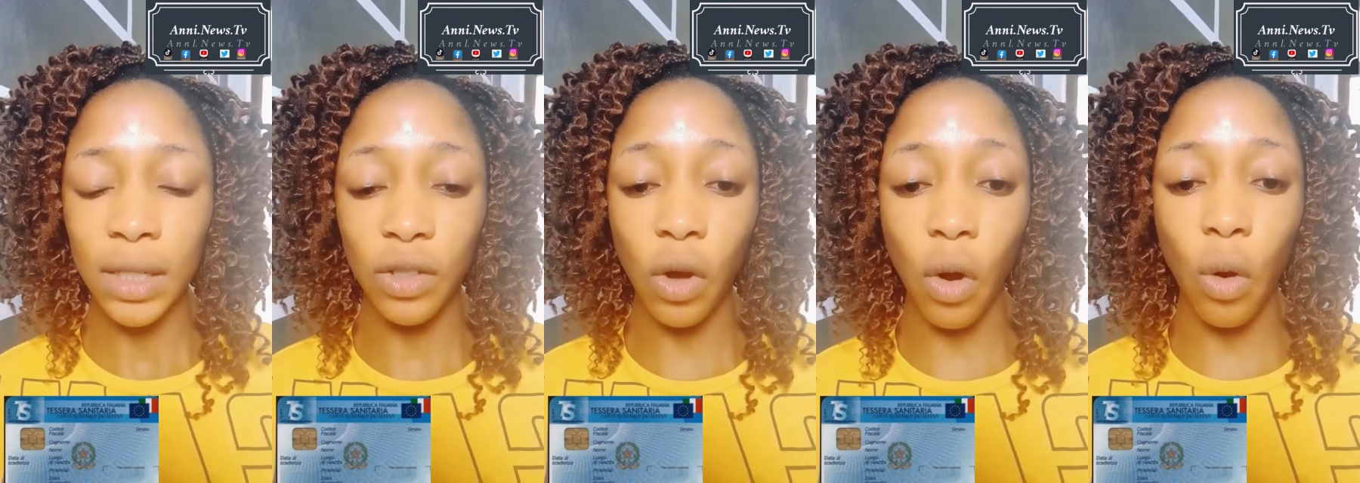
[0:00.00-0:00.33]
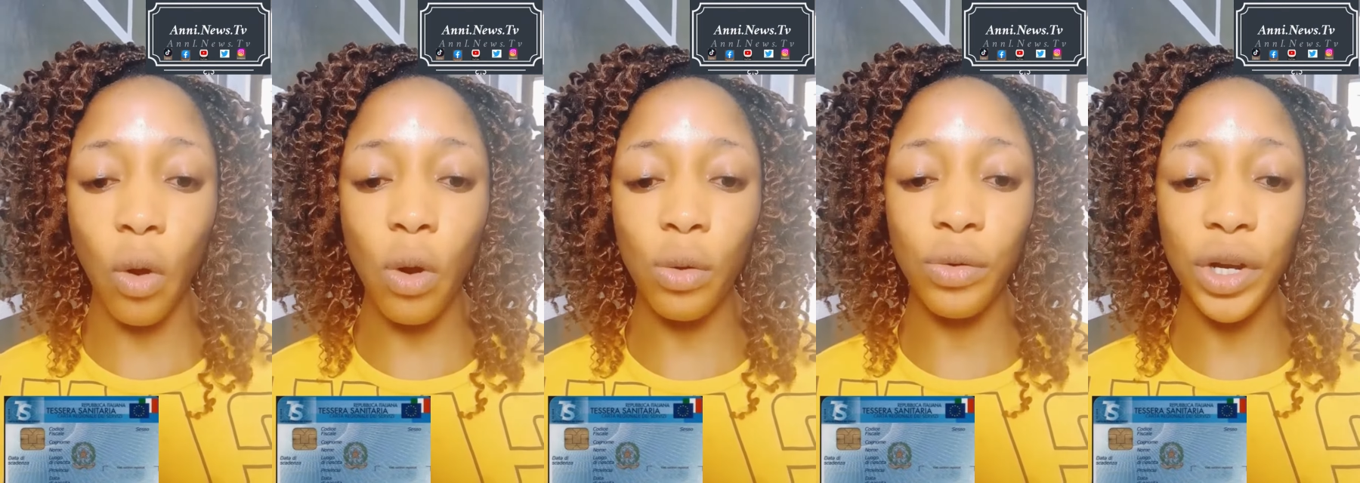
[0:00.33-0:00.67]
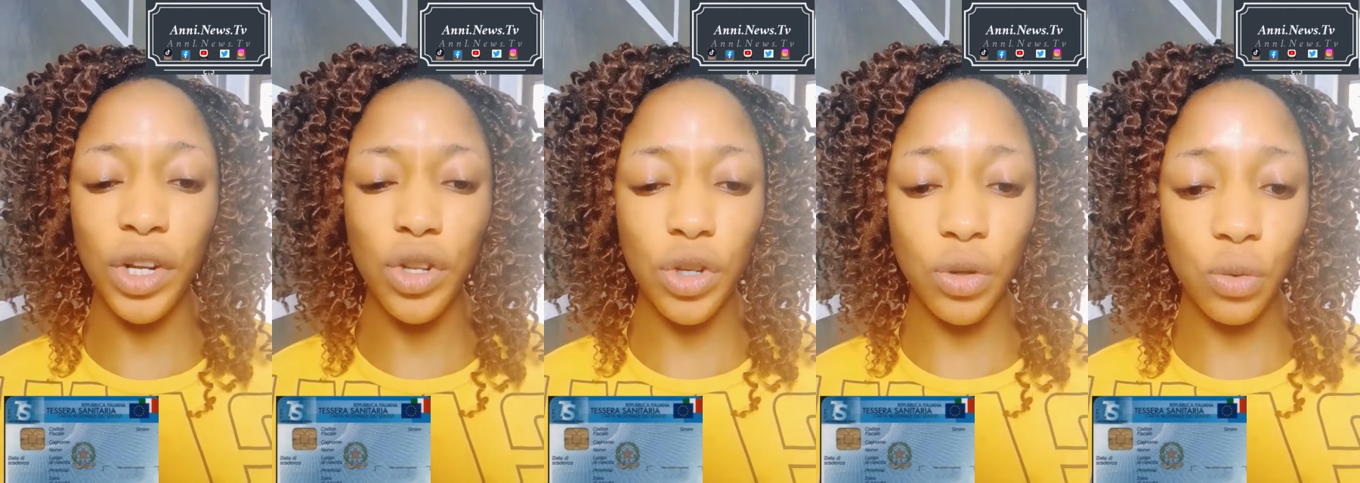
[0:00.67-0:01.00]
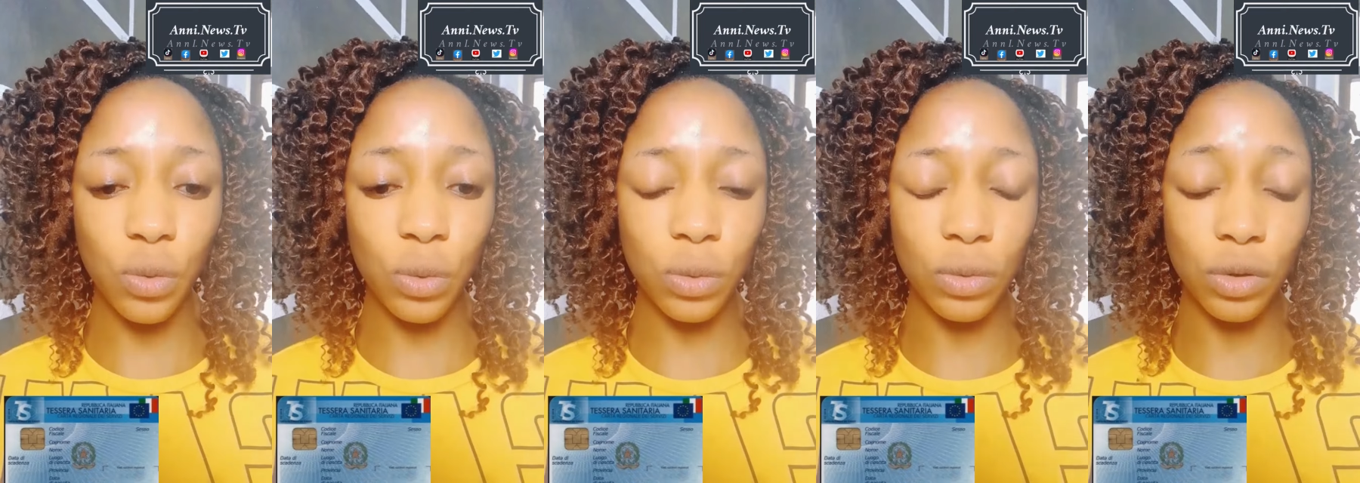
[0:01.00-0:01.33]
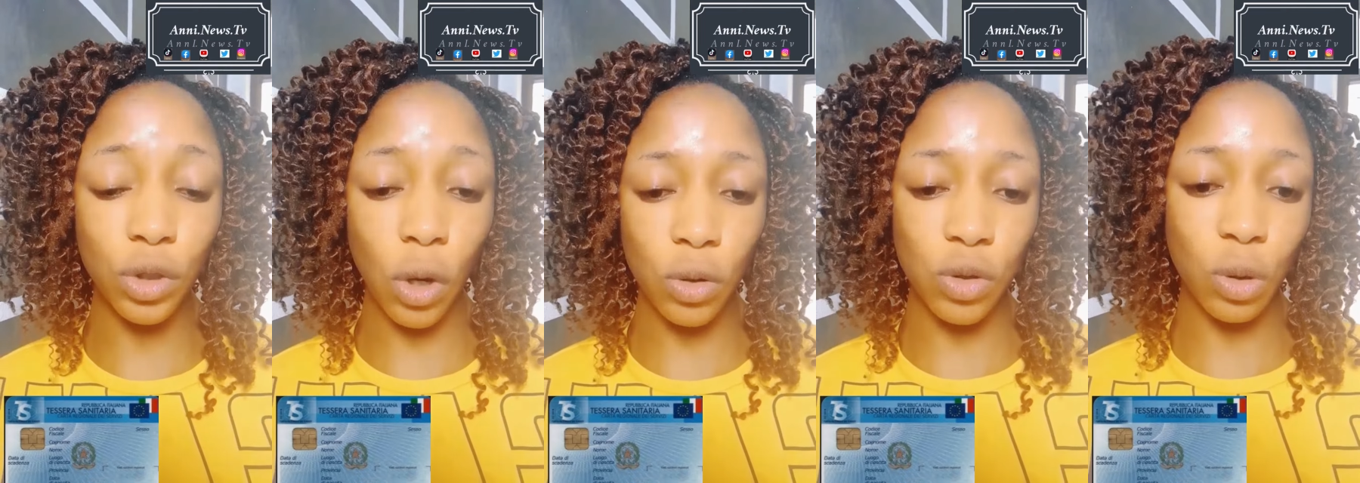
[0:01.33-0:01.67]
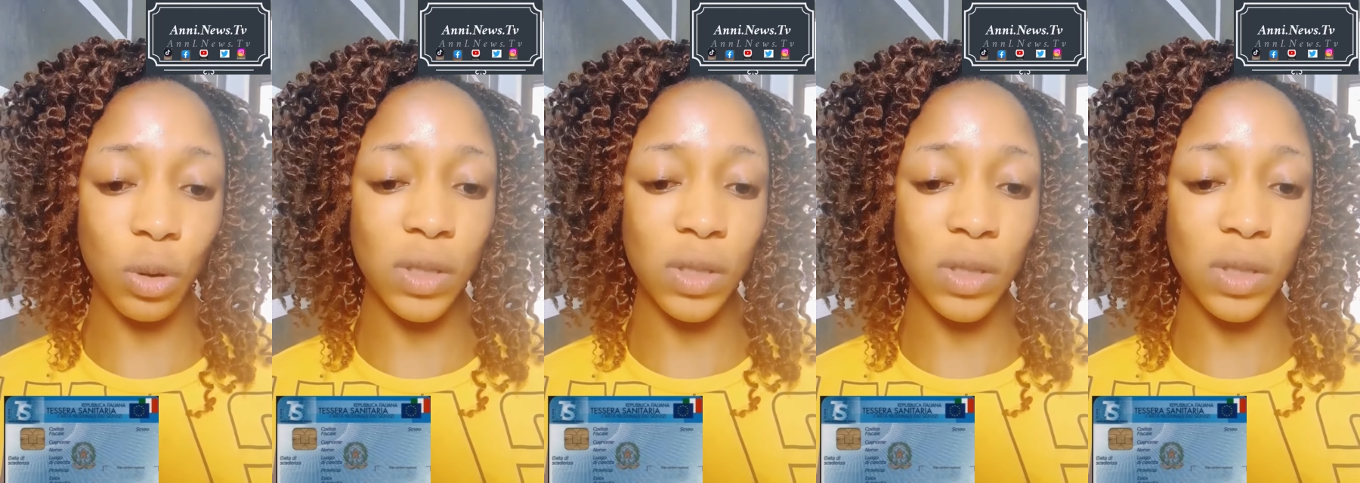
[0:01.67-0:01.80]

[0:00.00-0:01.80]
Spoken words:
They'll come renew daughter,